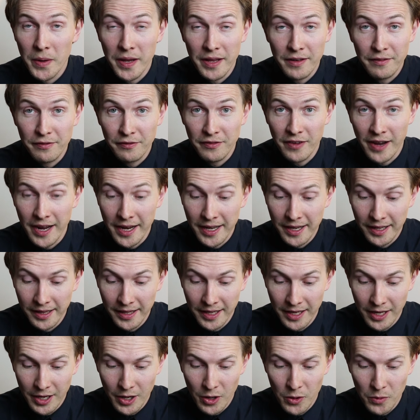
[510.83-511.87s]
and
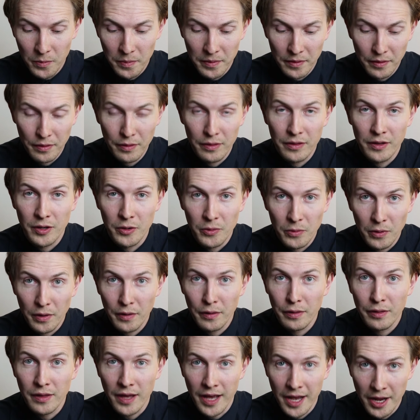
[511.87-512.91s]
finally open the
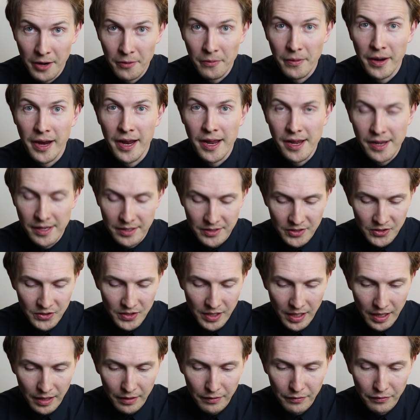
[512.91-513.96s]
Roth IRA
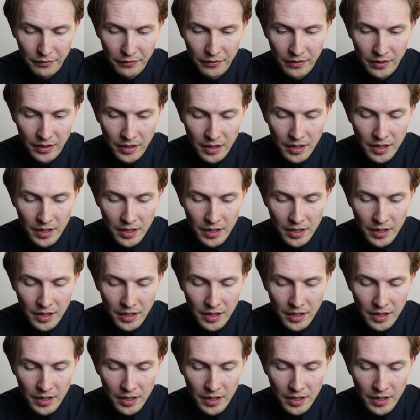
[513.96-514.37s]
itself.